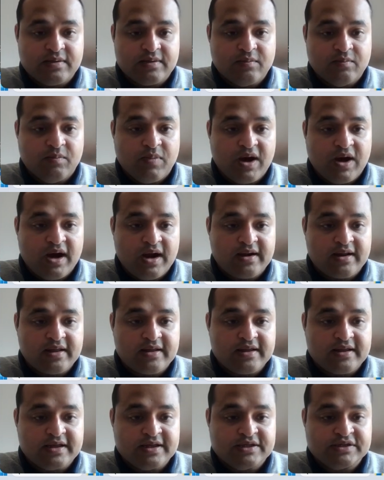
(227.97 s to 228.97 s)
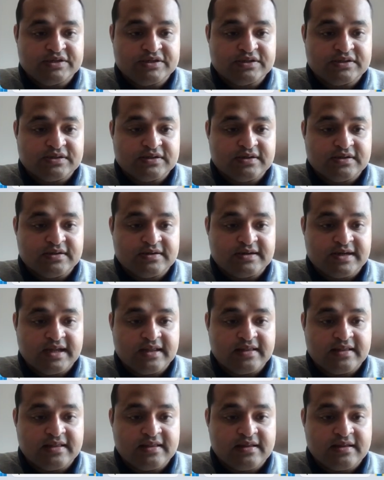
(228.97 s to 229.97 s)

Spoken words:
but is tell